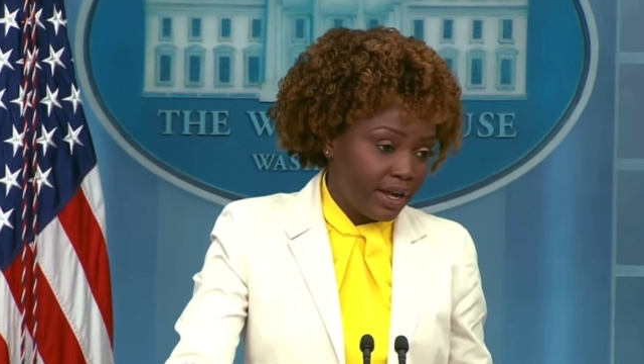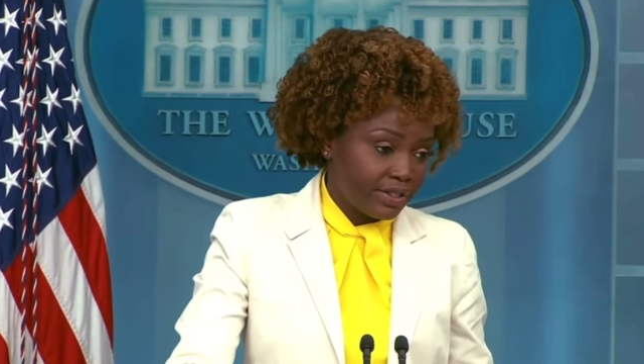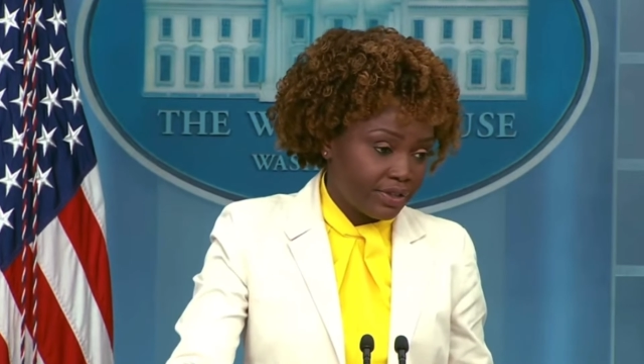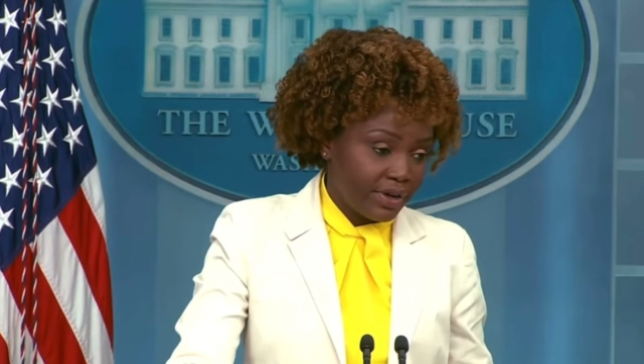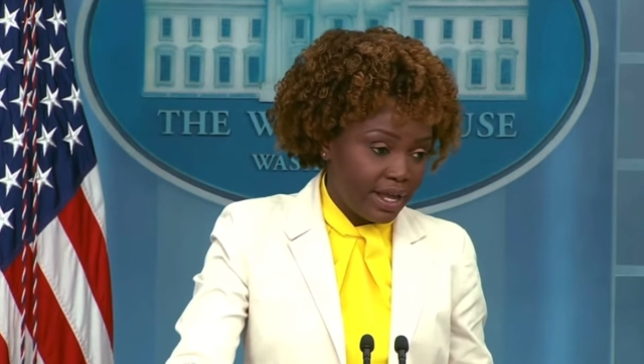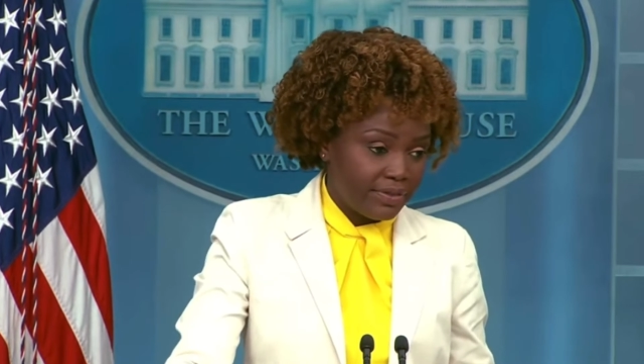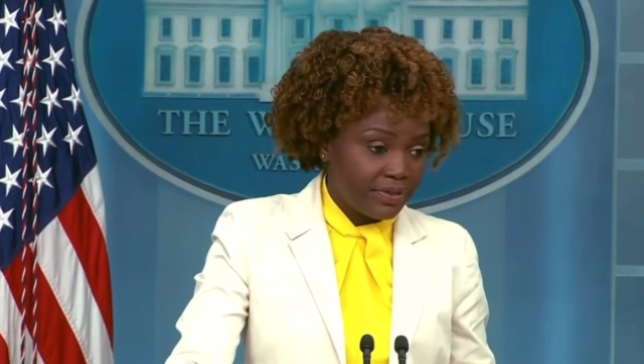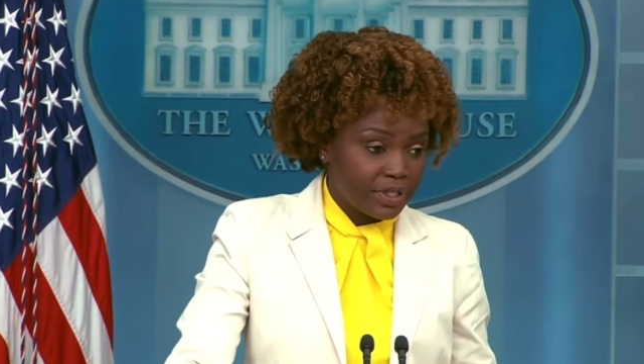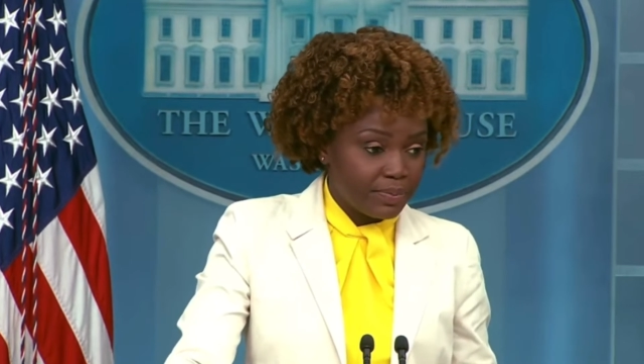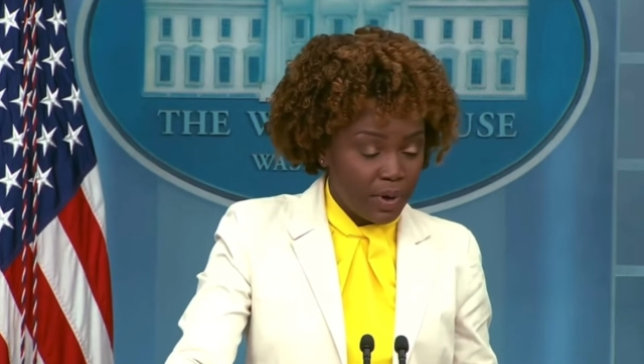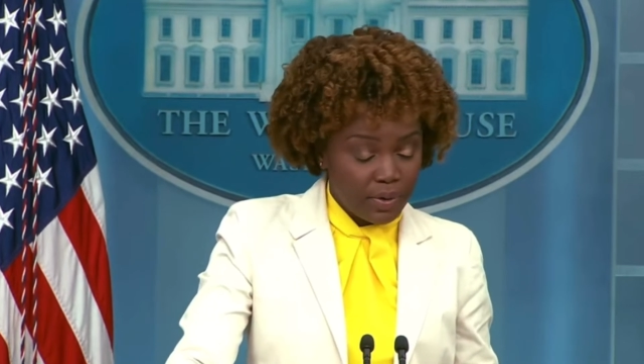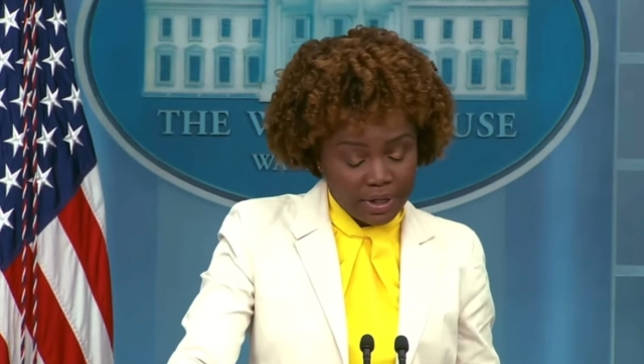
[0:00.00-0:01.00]
at this
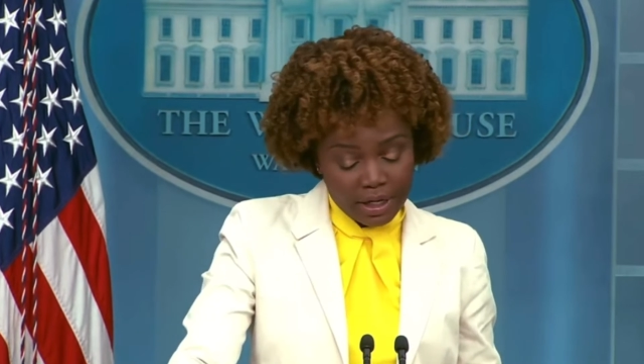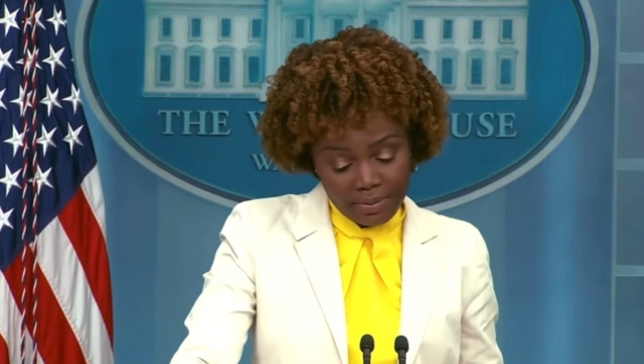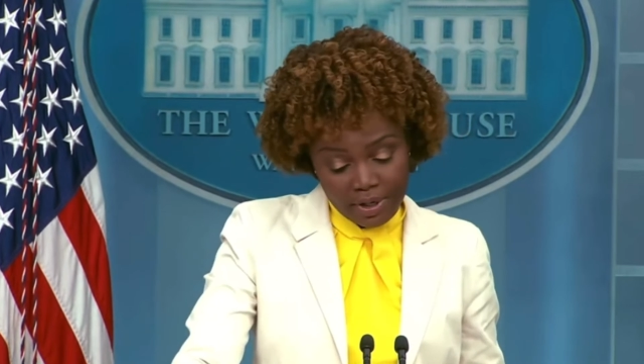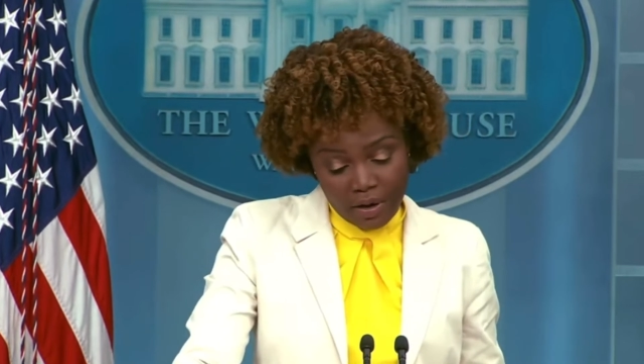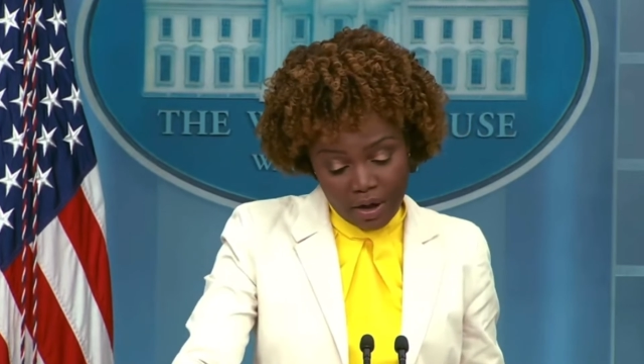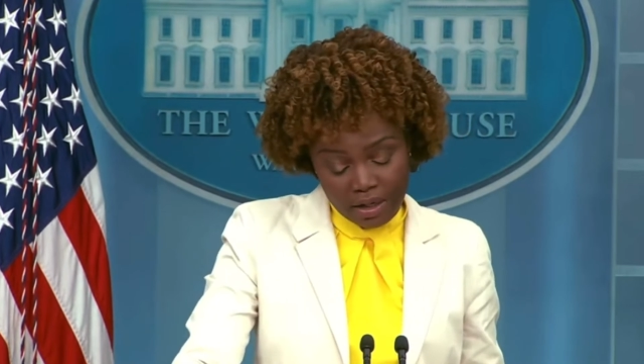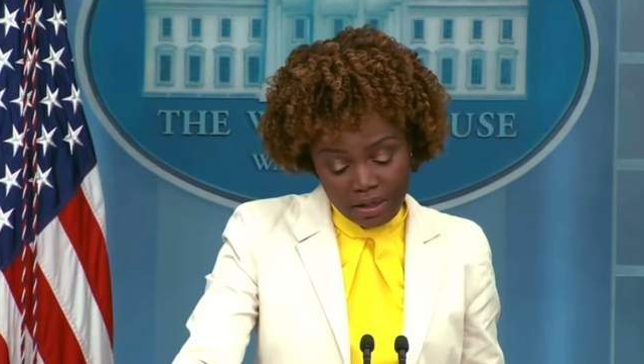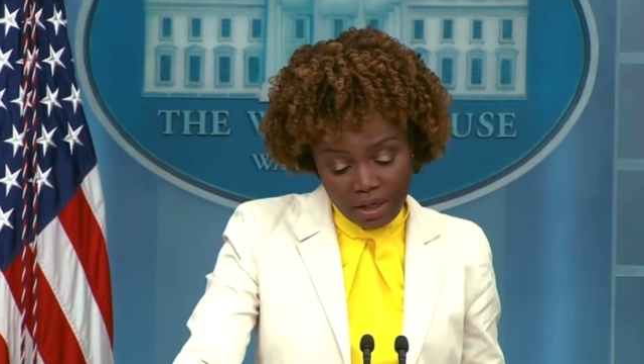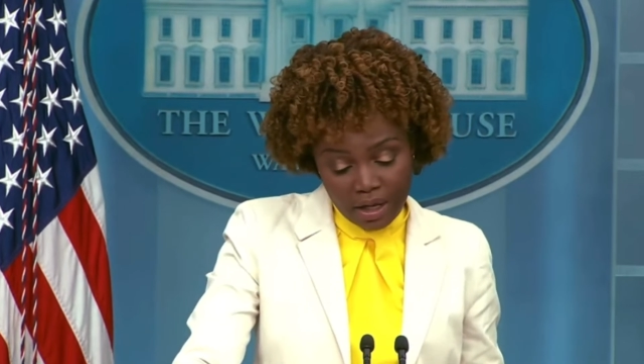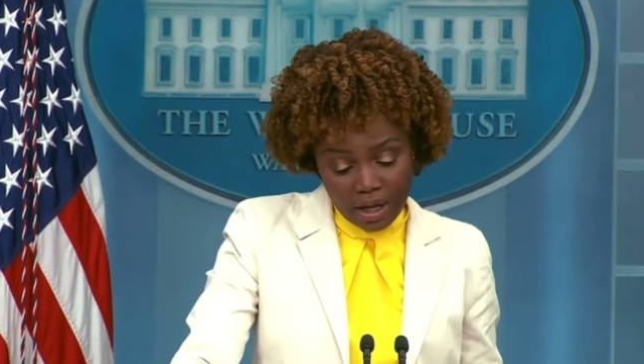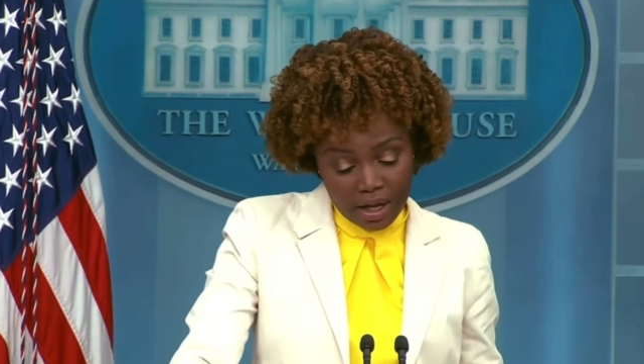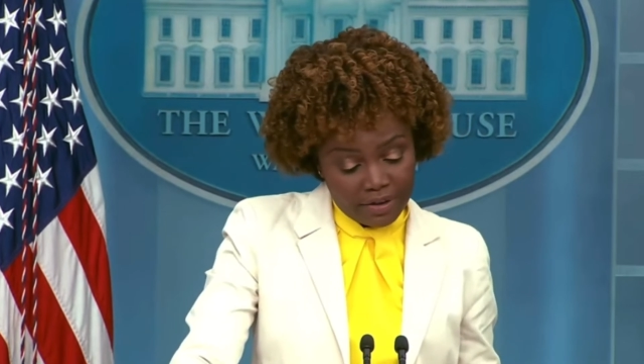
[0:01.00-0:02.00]
podium and on
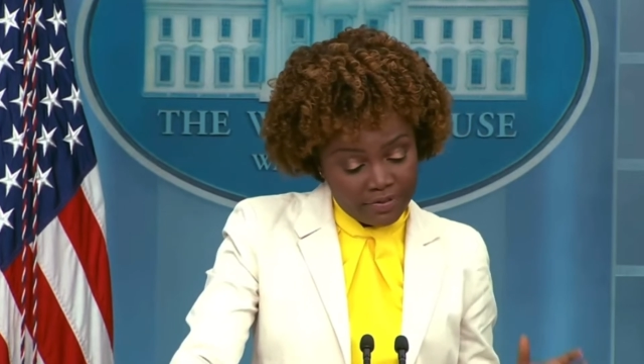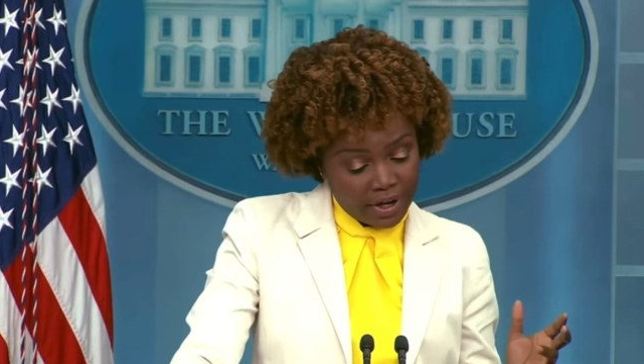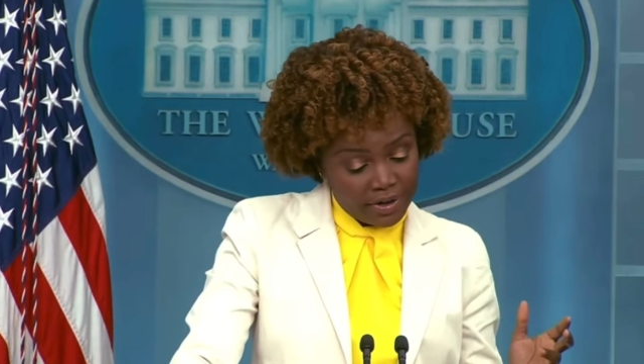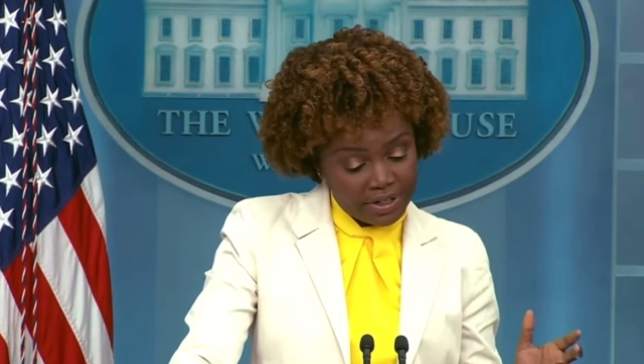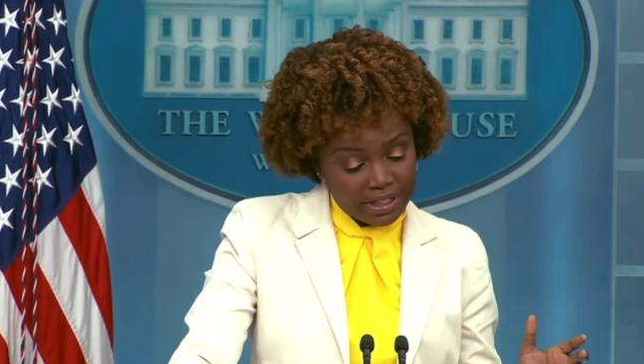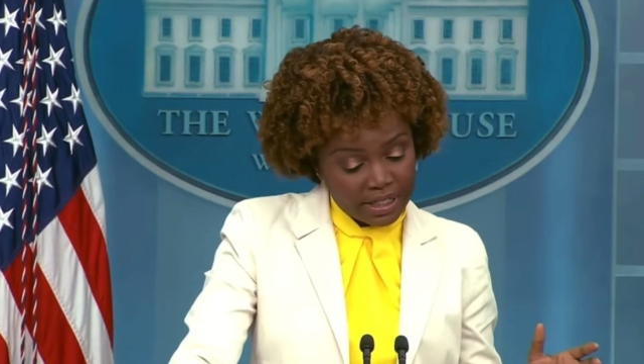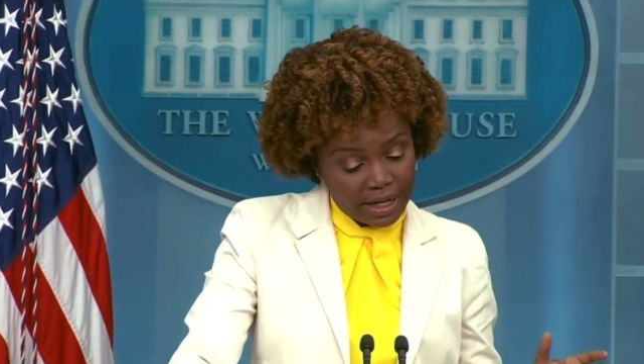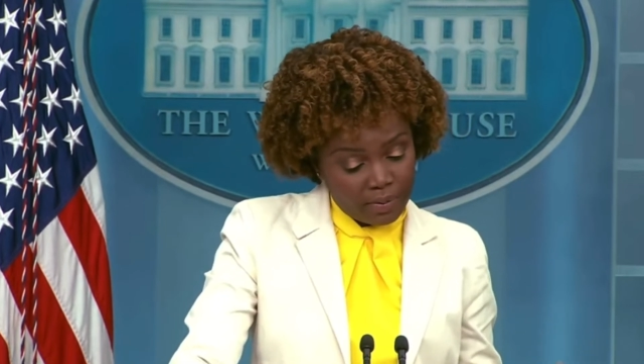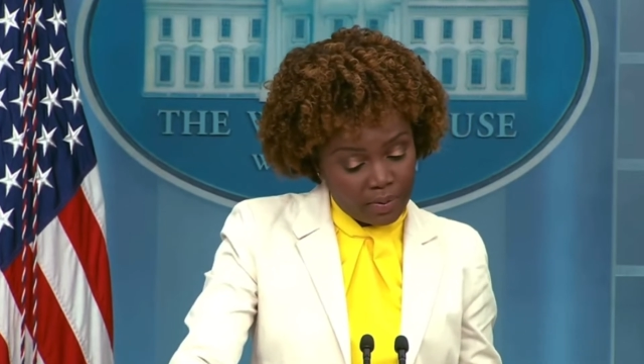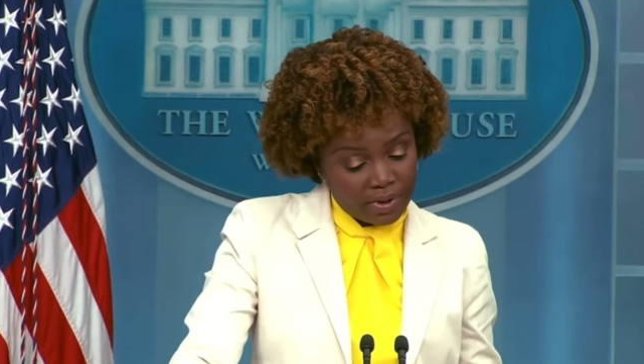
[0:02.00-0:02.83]
various networks,